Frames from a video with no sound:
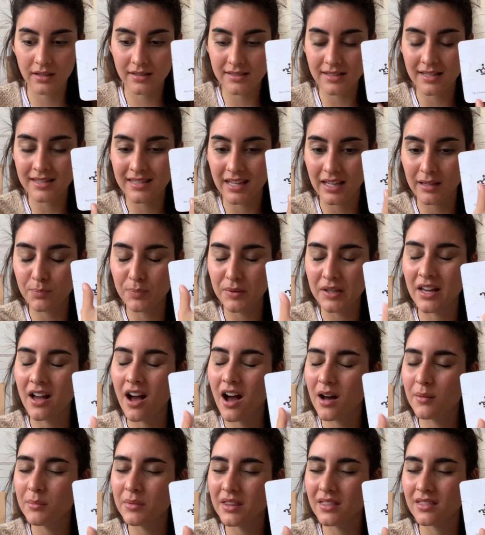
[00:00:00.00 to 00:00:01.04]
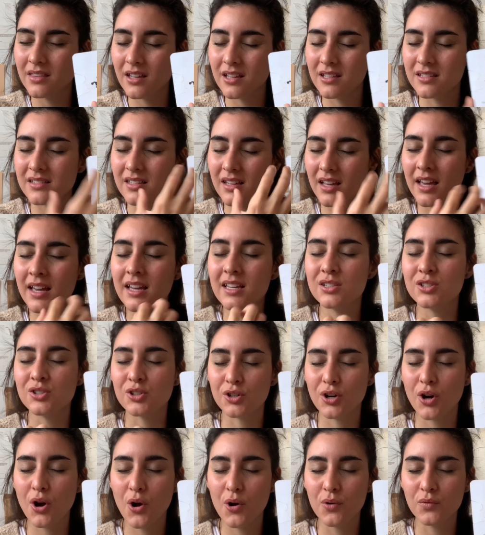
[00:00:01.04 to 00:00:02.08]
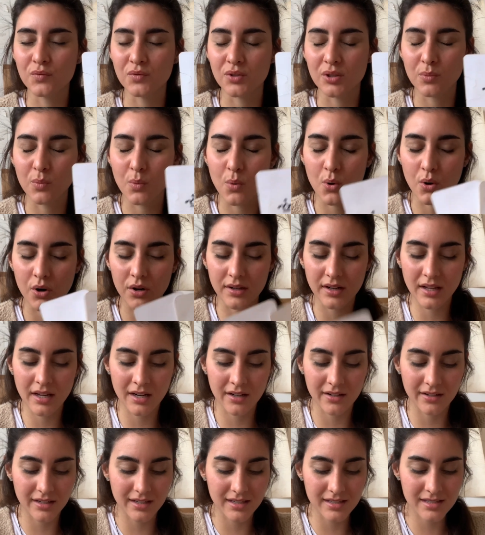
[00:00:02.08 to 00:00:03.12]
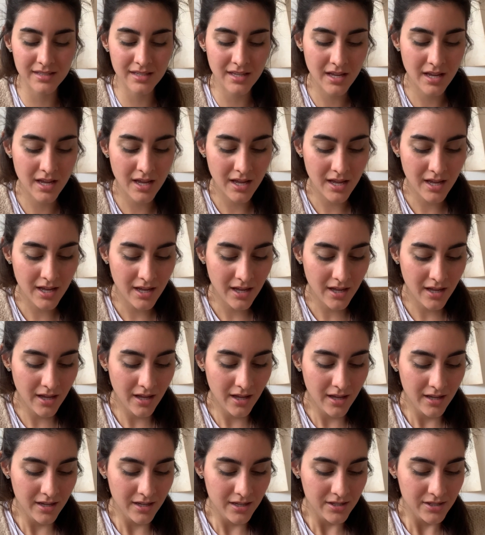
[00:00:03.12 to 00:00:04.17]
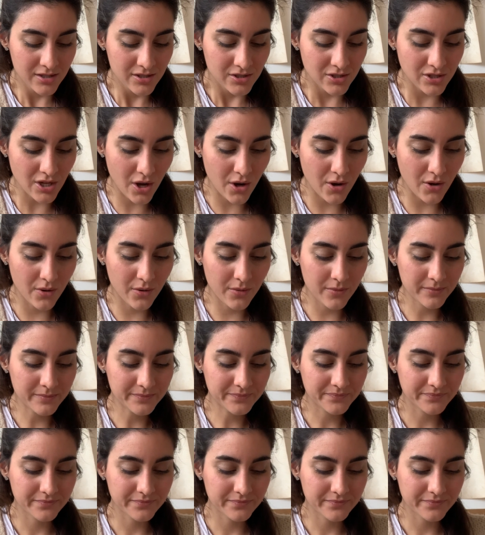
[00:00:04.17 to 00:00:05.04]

It's like becoming this is your own reward, Aries. So